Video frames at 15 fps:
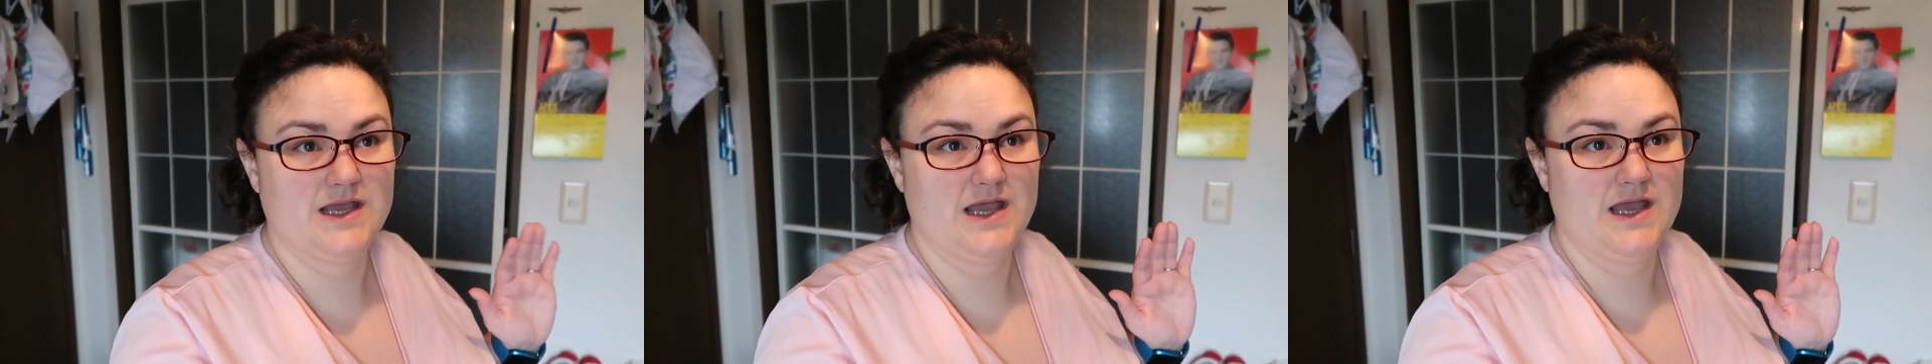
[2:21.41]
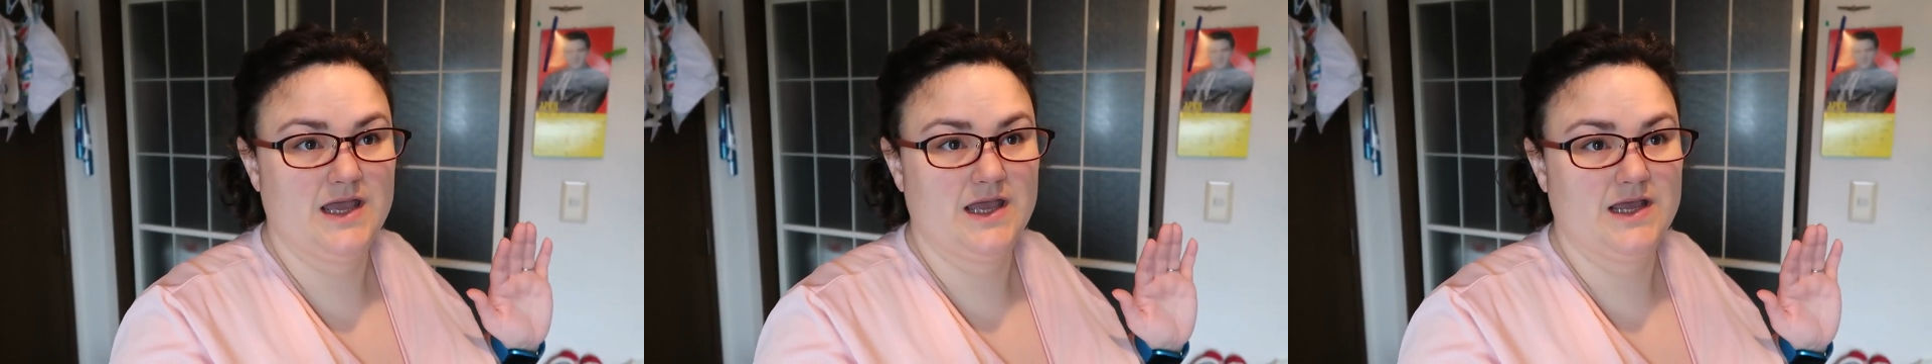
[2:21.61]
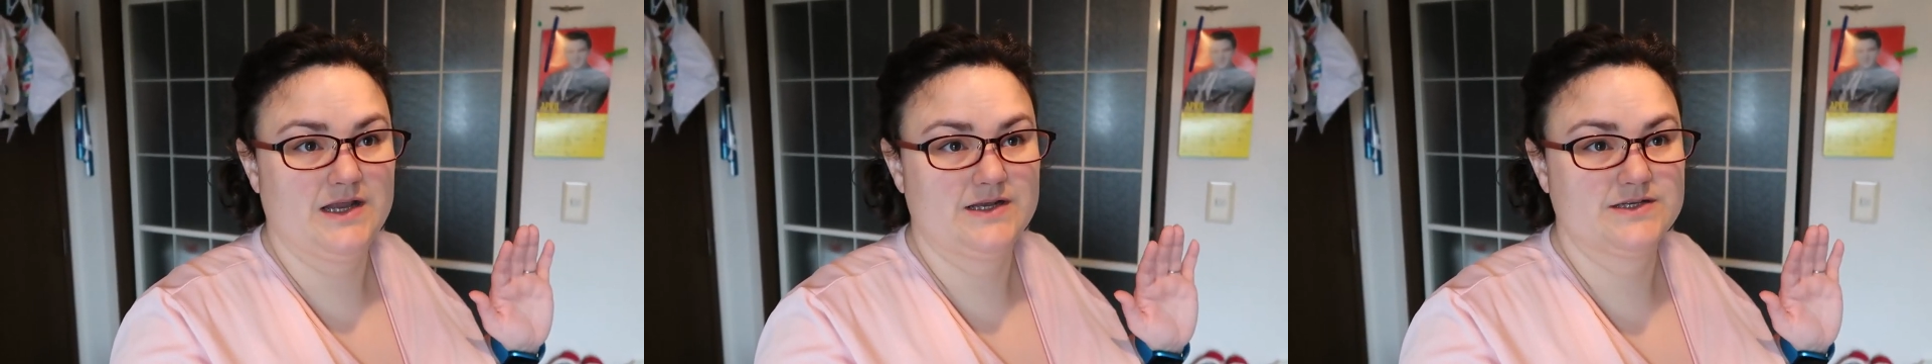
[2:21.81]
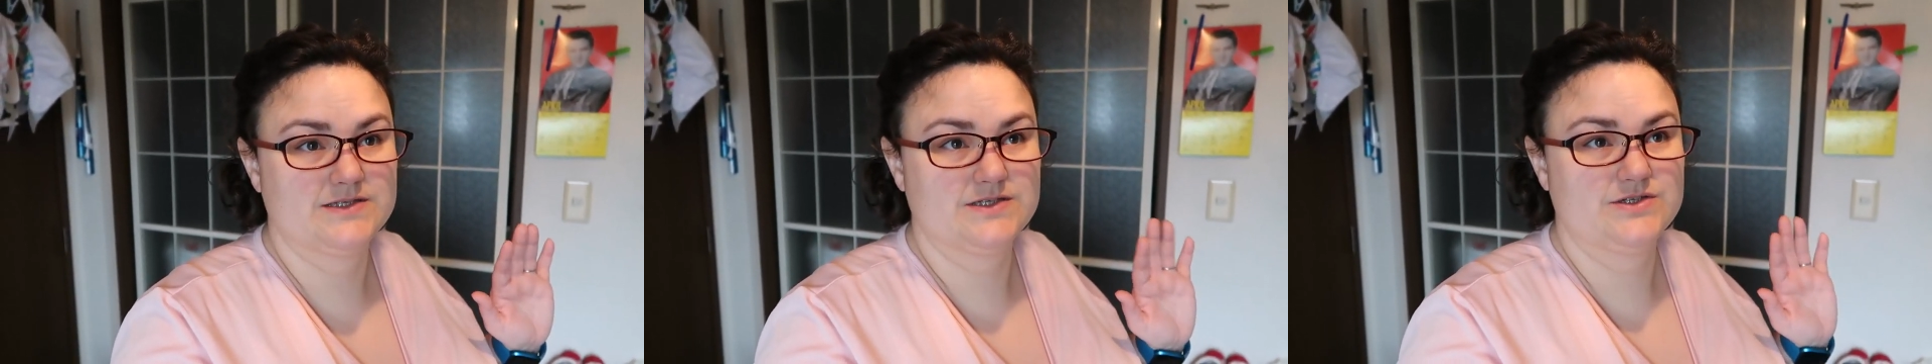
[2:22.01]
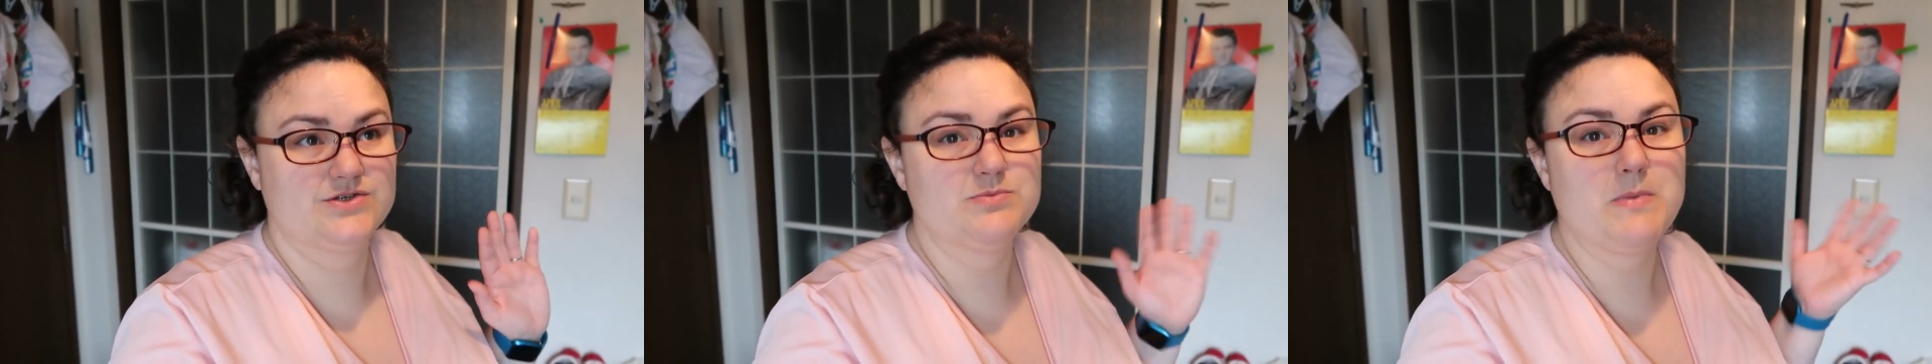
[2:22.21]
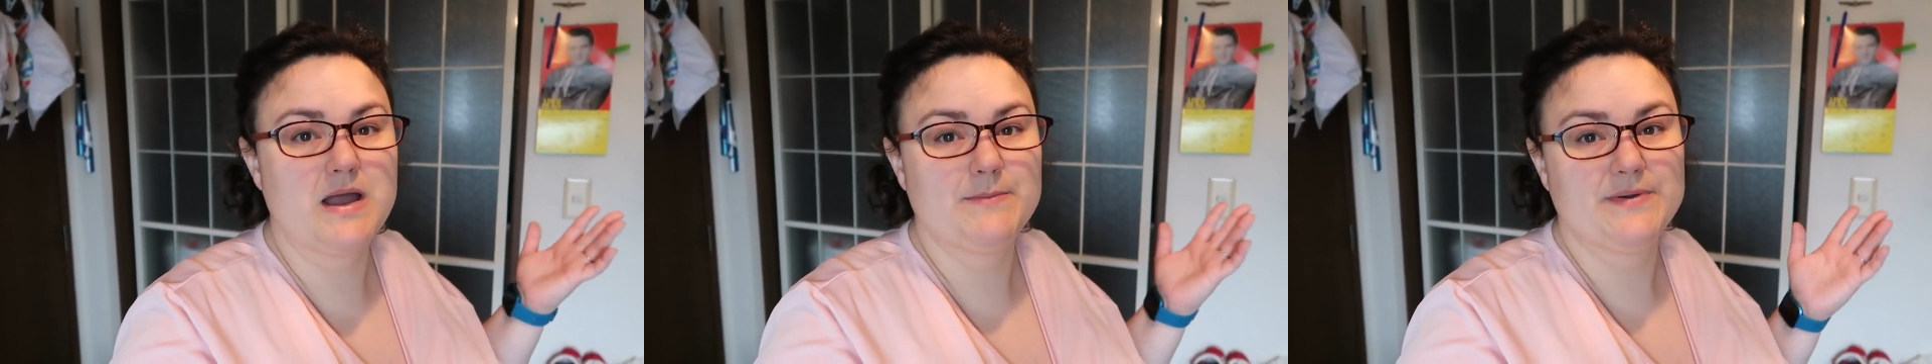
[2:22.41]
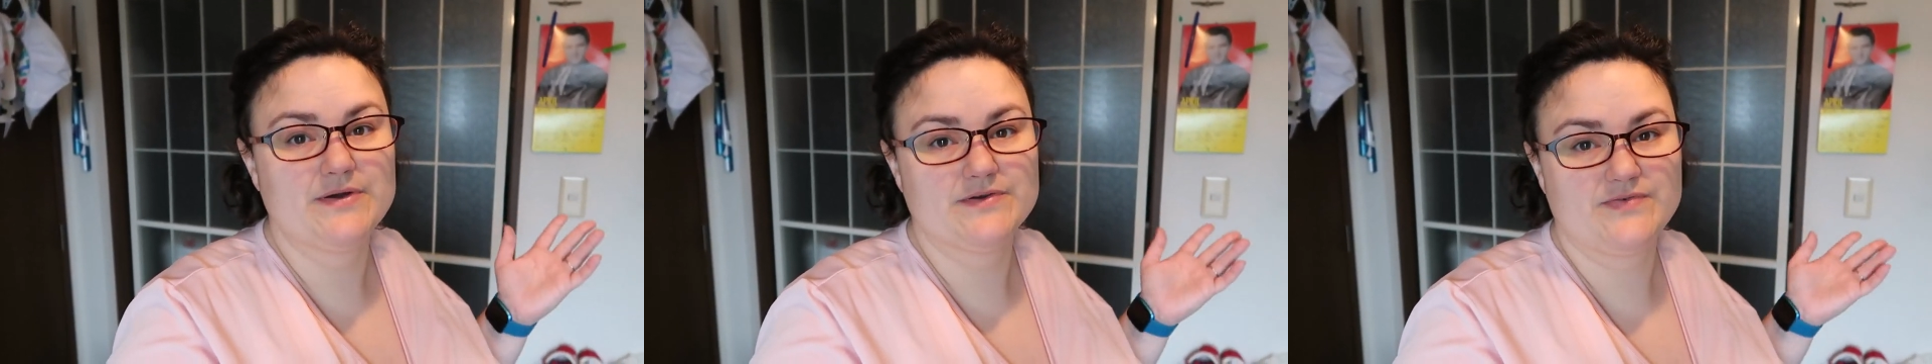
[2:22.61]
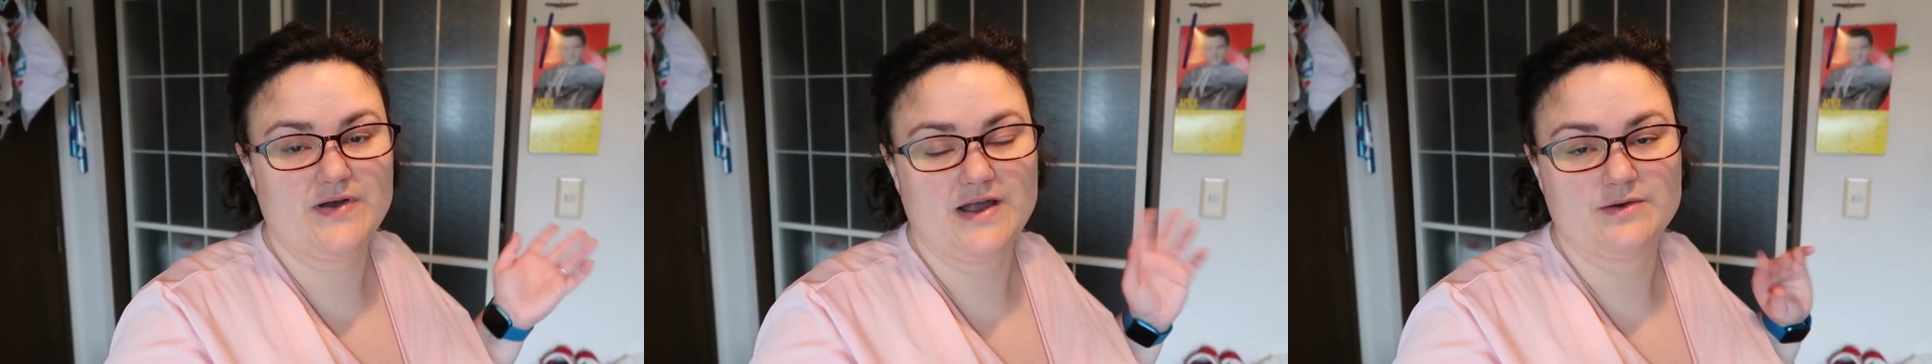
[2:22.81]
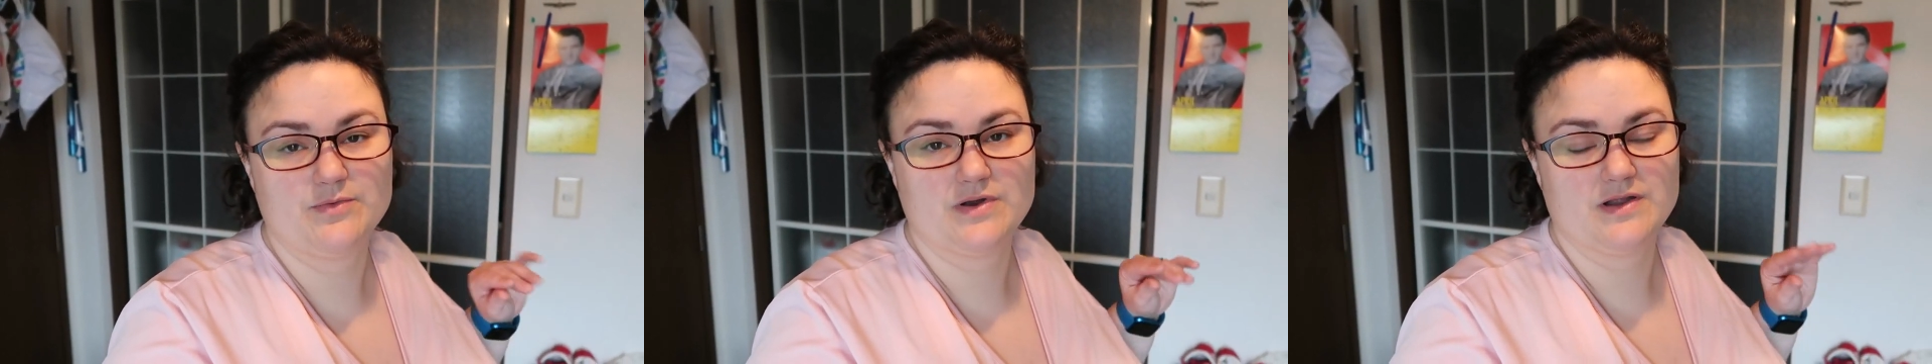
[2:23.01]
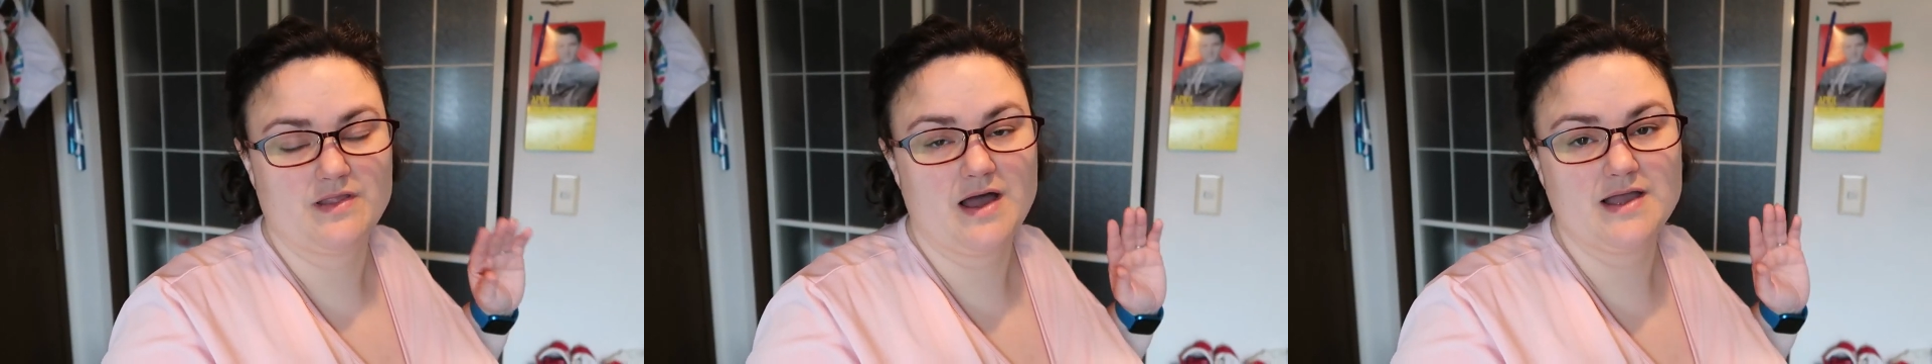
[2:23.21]
and you might be able to find
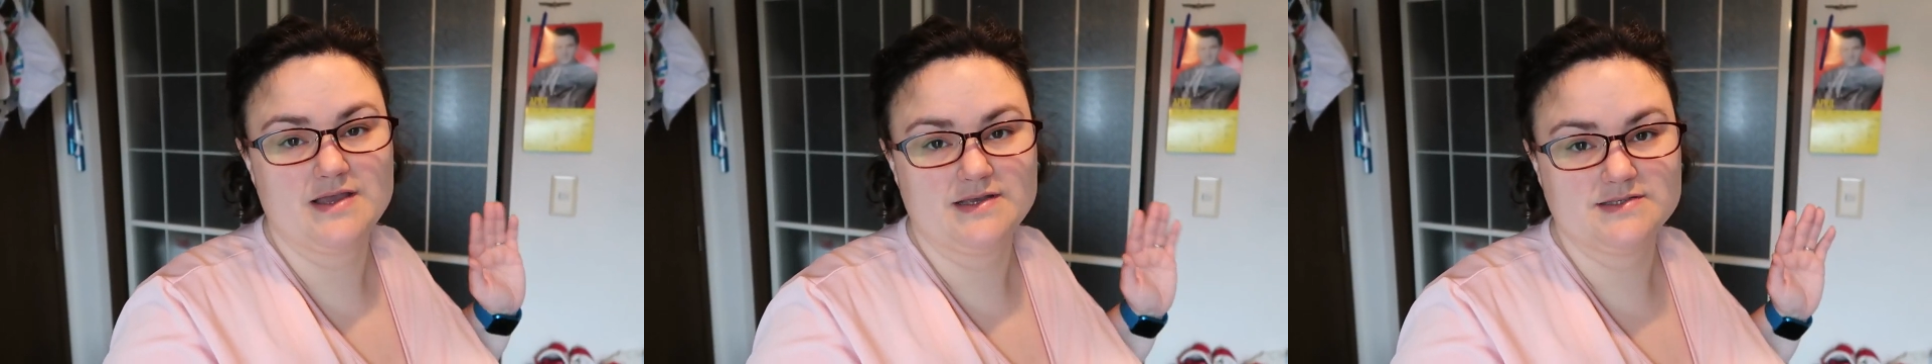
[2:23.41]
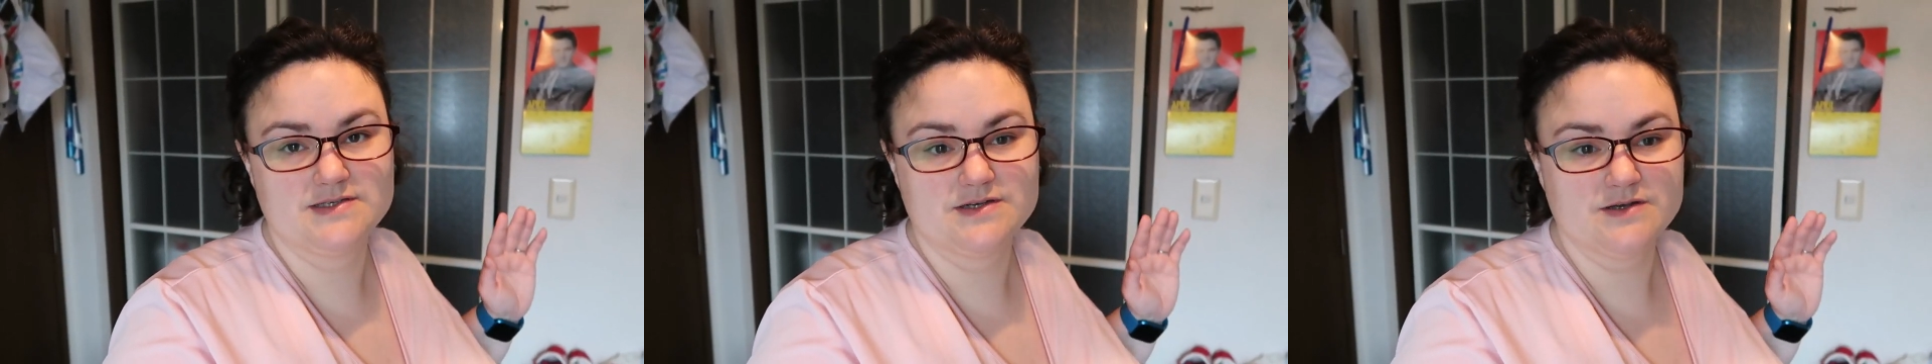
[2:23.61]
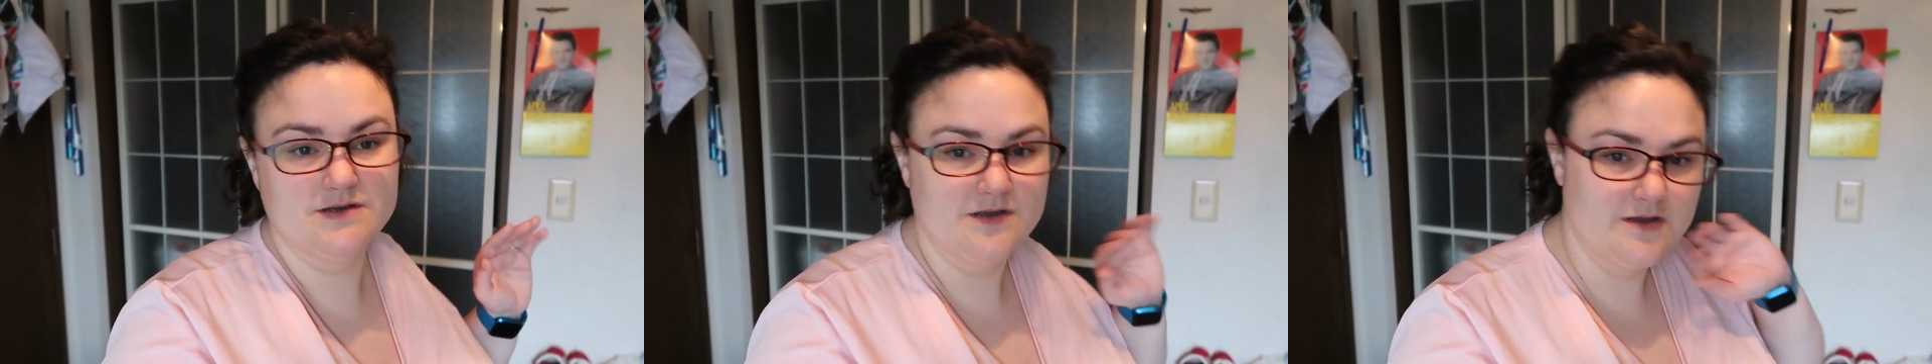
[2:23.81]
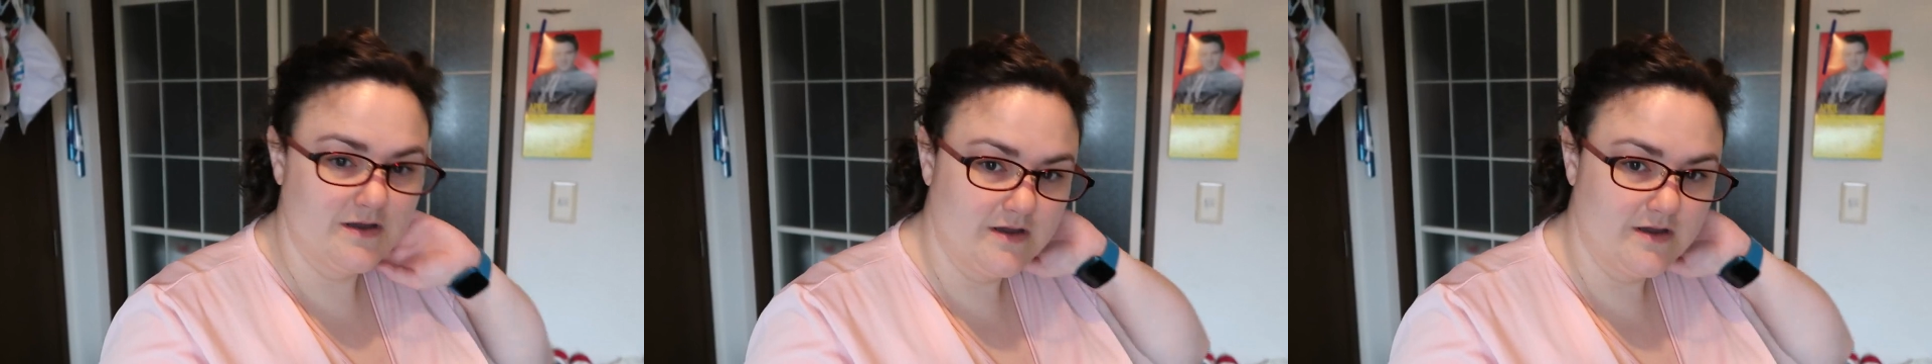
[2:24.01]
one a lot easier.